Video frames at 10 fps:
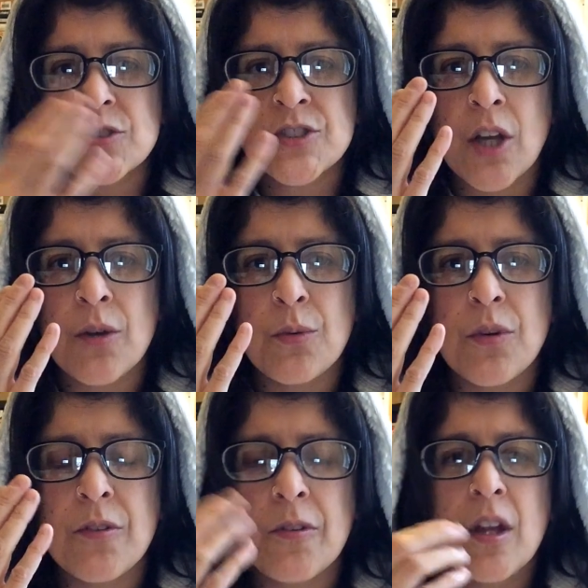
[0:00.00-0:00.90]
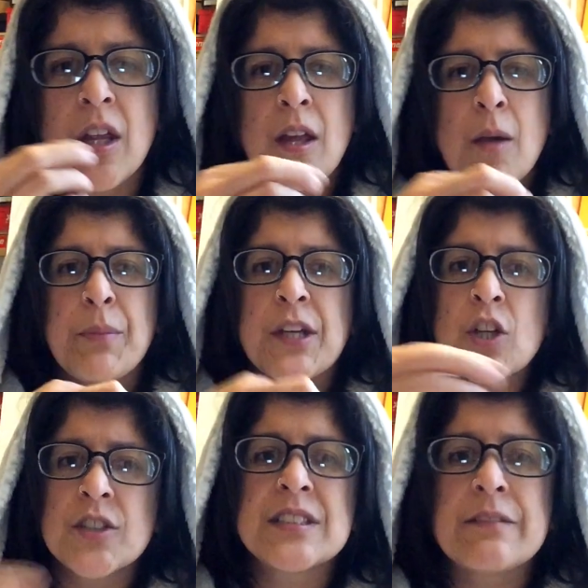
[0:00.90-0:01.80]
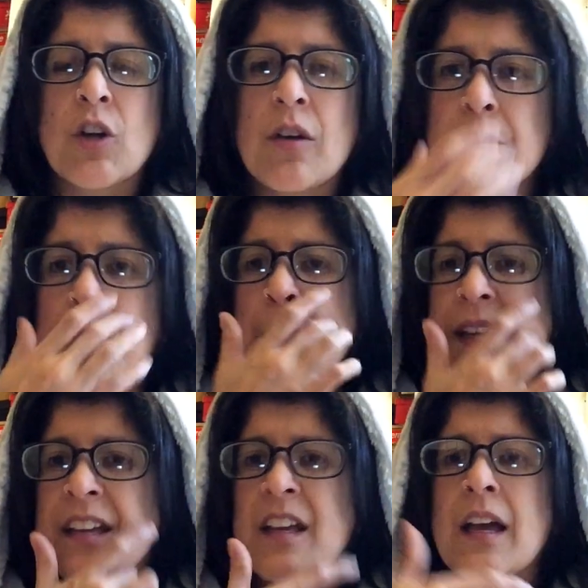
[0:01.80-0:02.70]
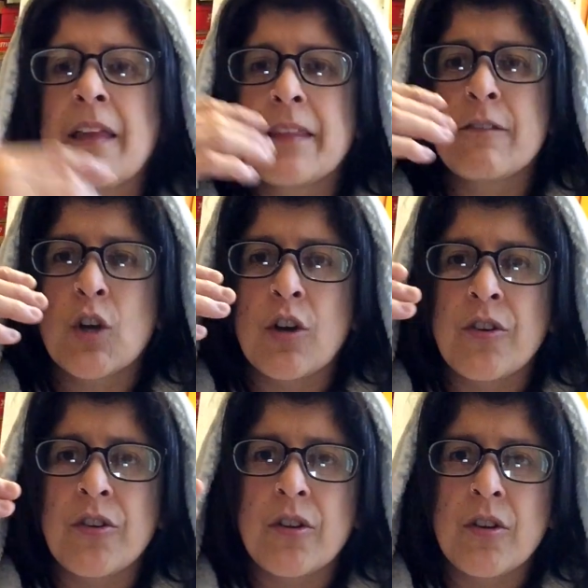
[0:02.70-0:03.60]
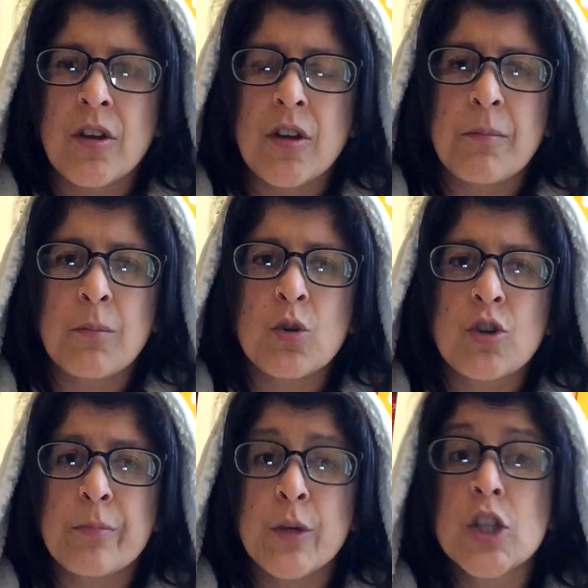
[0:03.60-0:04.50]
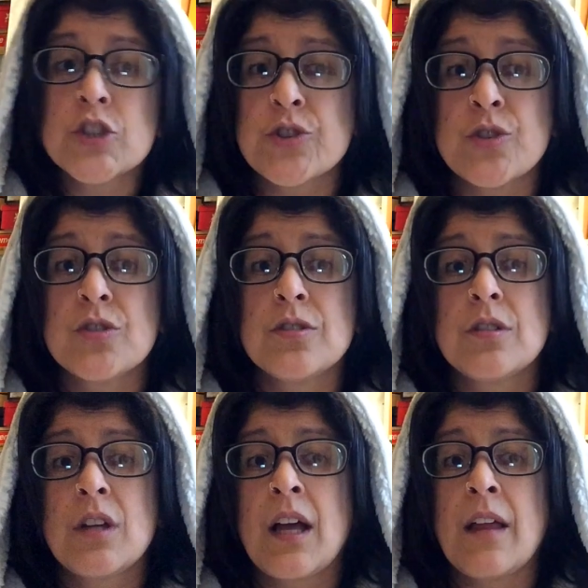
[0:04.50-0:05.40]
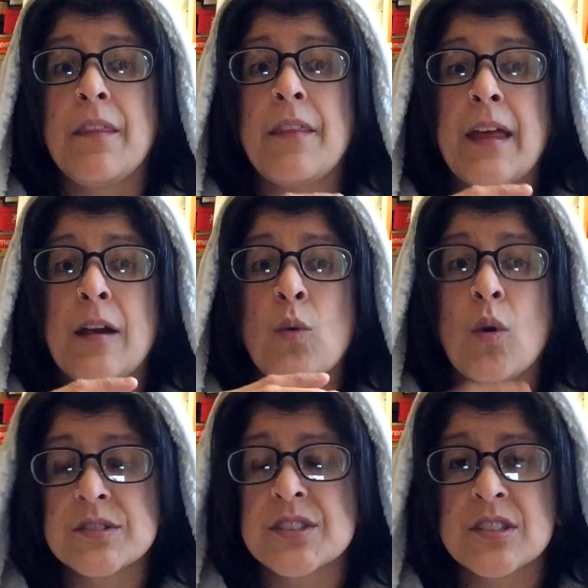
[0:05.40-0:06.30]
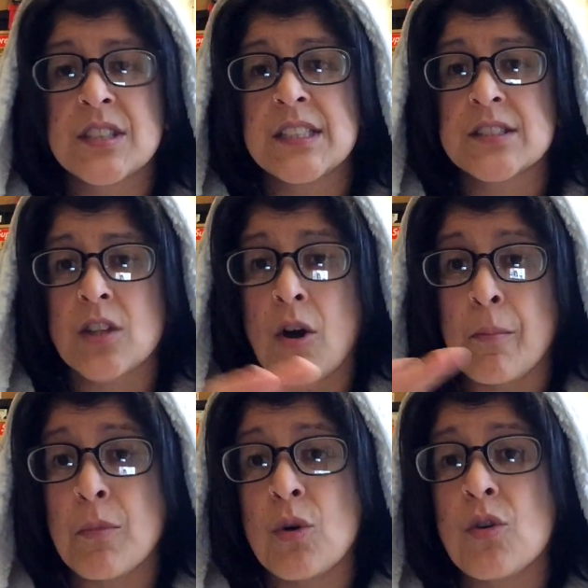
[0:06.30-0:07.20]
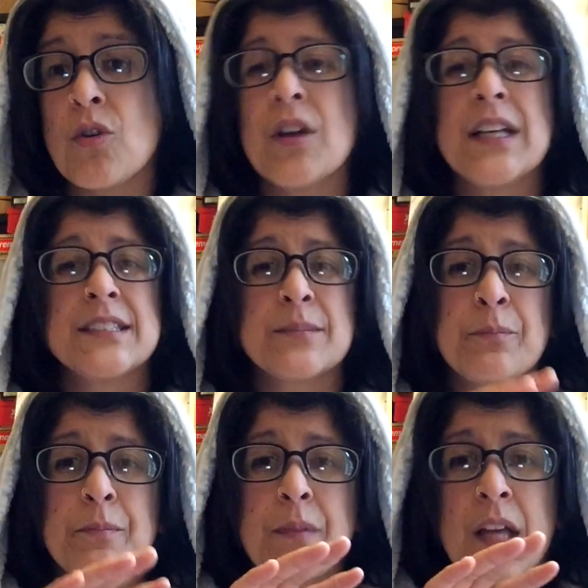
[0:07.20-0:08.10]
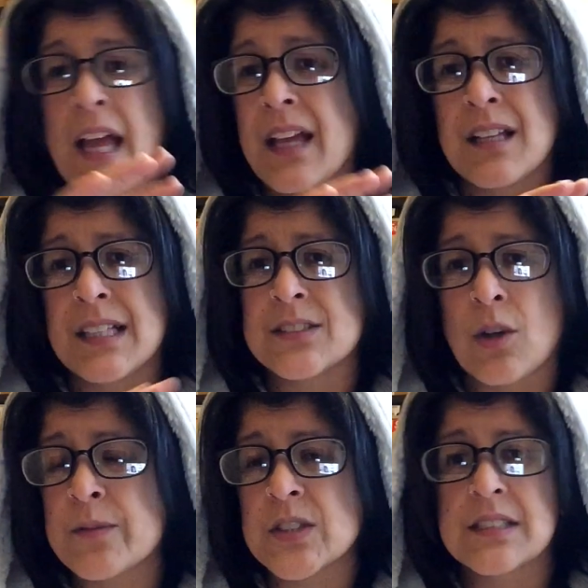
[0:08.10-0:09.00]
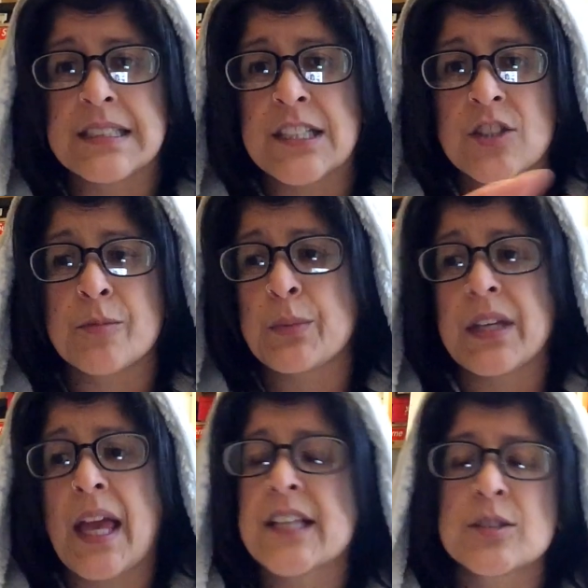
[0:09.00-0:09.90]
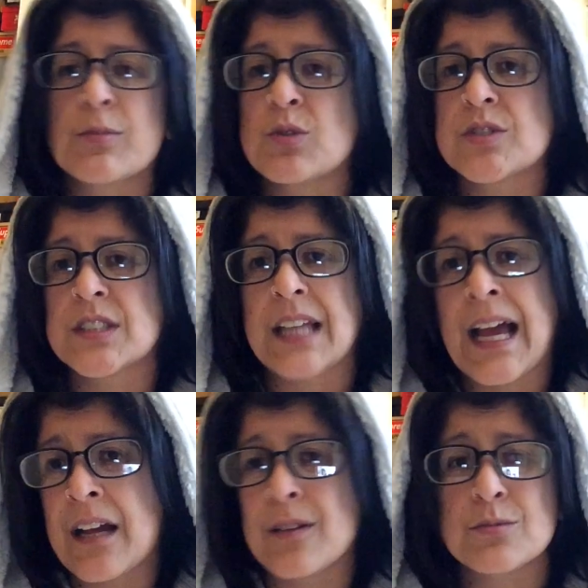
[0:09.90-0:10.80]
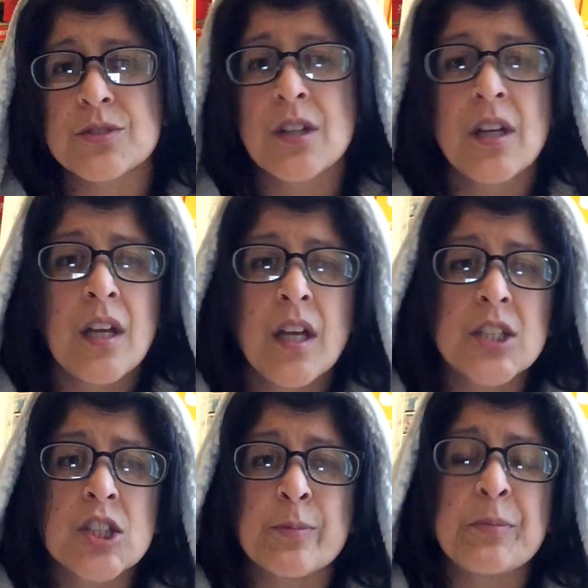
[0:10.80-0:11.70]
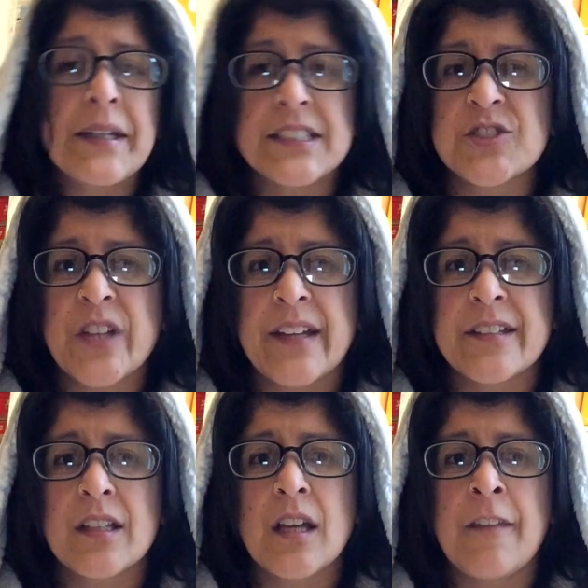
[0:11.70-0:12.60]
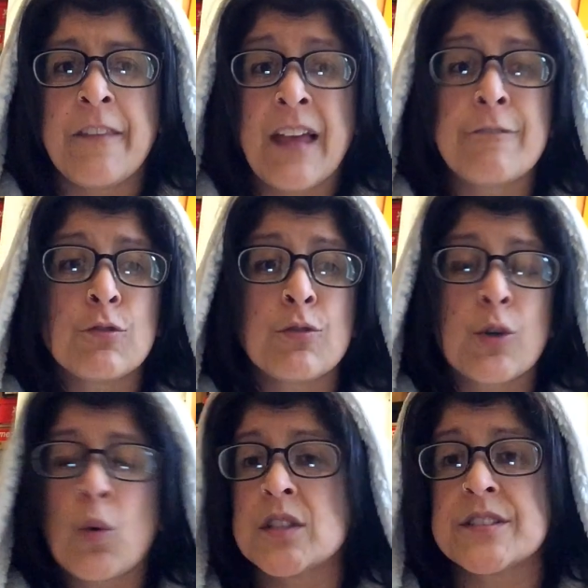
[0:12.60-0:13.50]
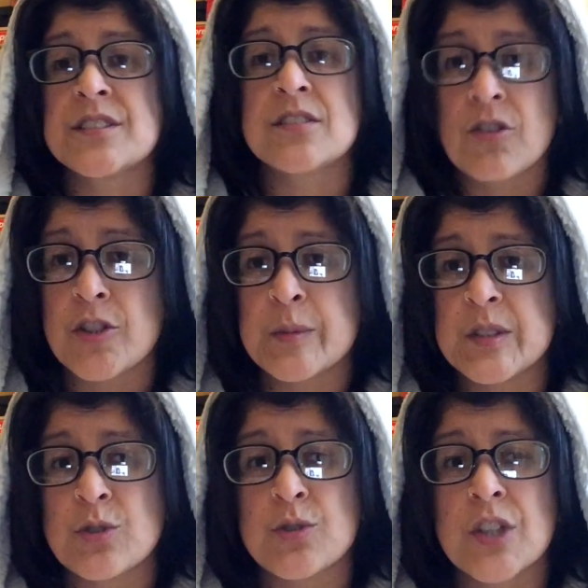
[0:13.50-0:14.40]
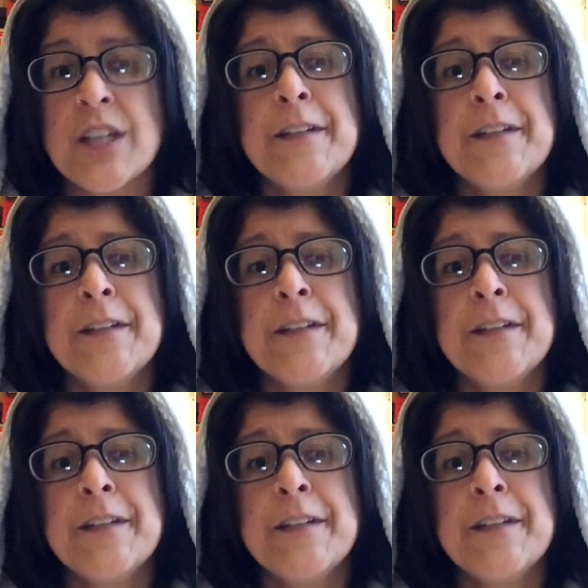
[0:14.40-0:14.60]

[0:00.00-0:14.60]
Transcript: So because they've gone bigger and they've gone more commercial and their quantities are more, it's obviously going to be exported out to be made in China and therefore the quality is not going to be as good.